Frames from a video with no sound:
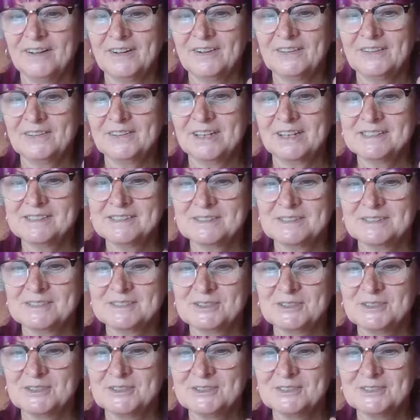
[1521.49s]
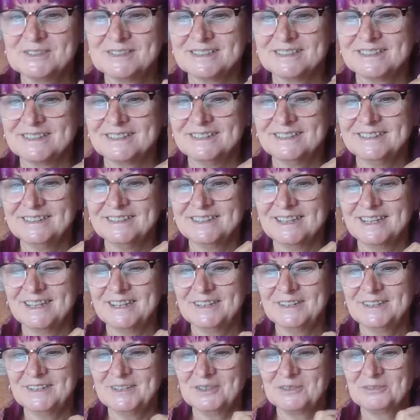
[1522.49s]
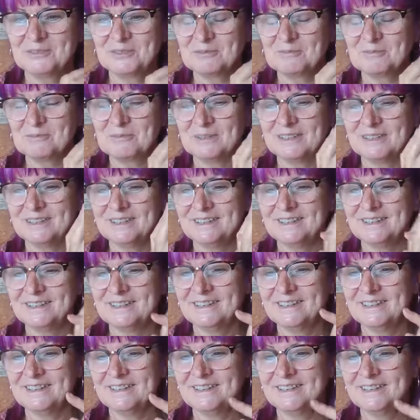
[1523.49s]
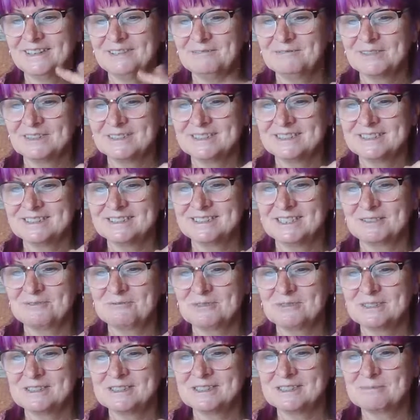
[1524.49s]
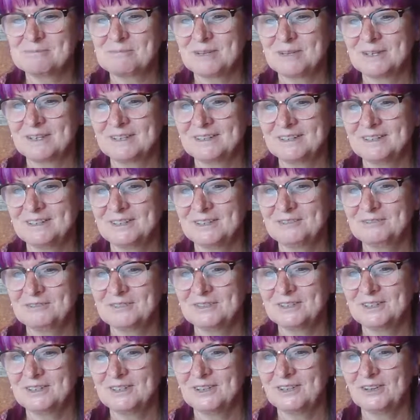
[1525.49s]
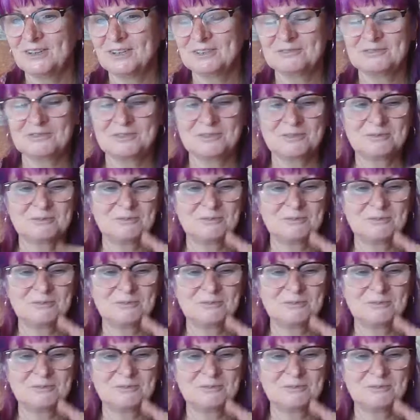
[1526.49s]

Okay, Susan, thank you for being here. But she said respect, love and light for